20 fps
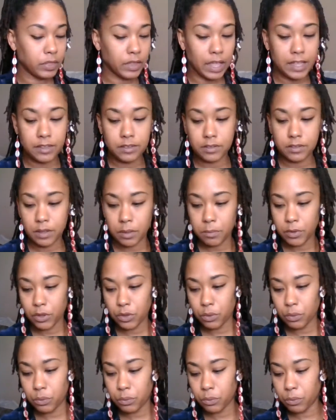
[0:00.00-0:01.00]
And some of
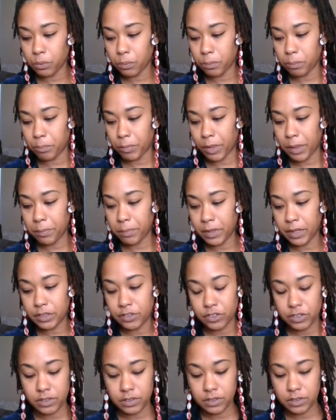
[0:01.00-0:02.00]
you may be
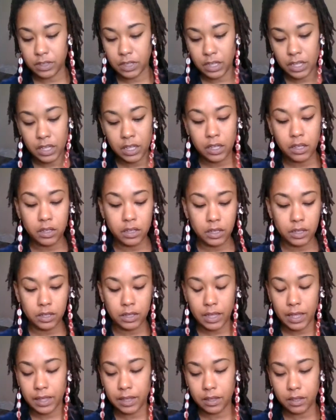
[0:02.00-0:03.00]
just healing,
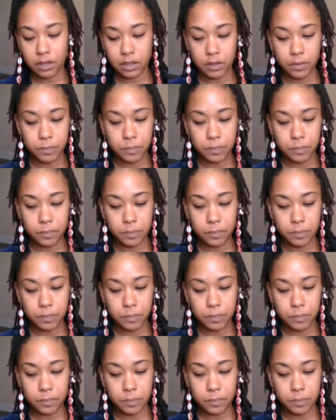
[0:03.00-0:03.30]
like,